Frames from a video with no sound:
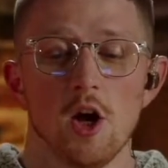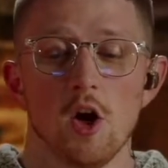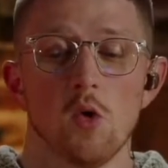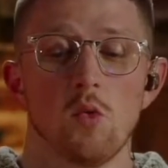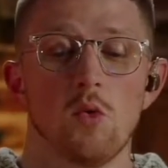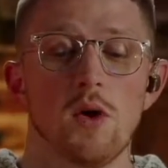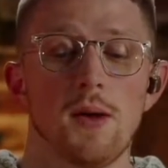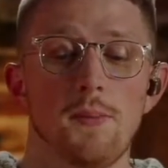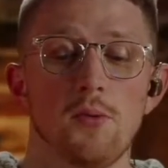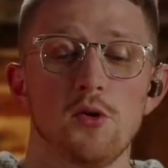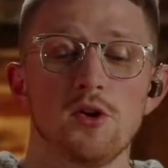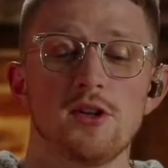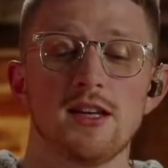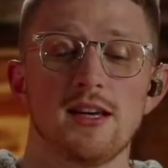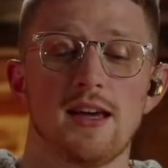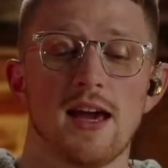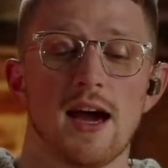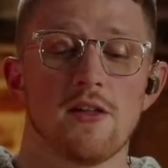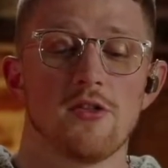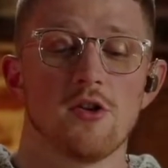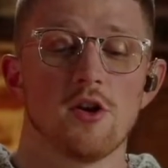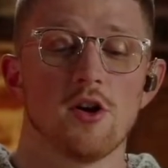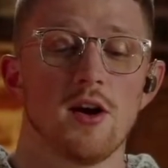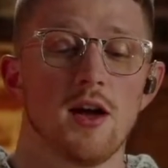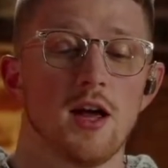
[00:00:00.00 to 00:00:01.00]
we put
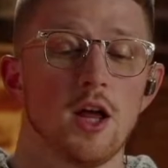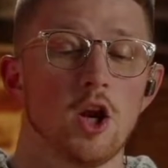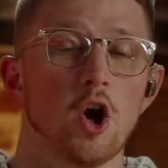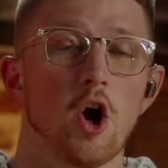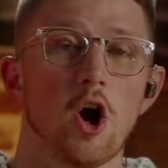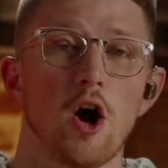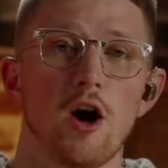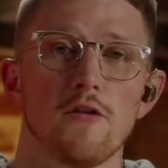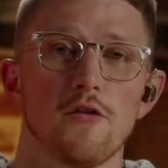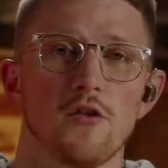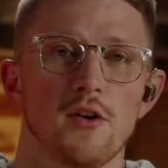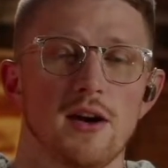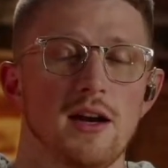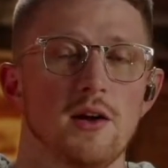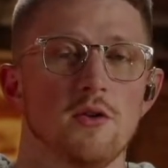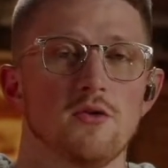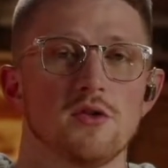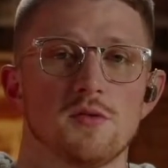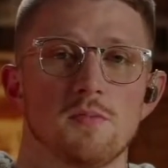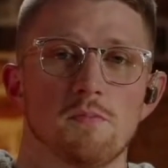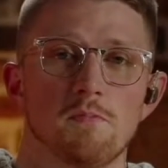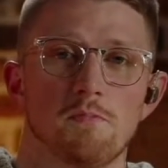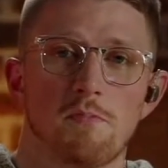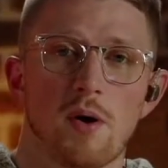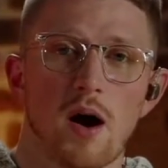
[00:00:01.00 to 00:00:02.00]
together an offer, and it was
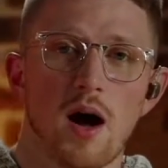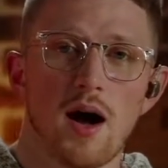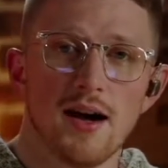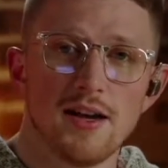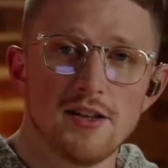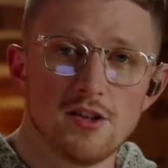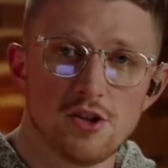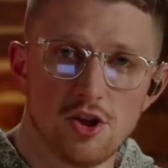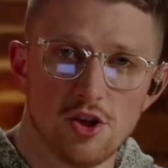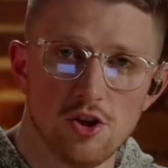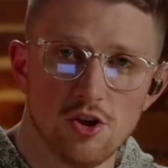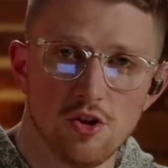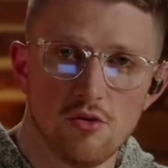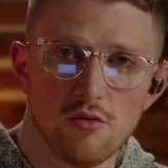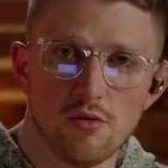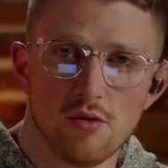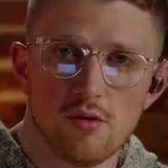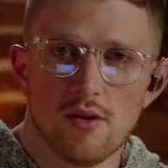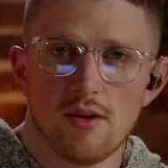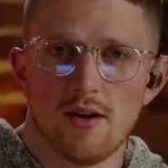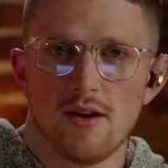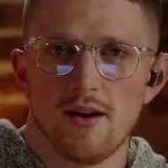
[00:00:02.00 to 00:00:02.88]
buy two,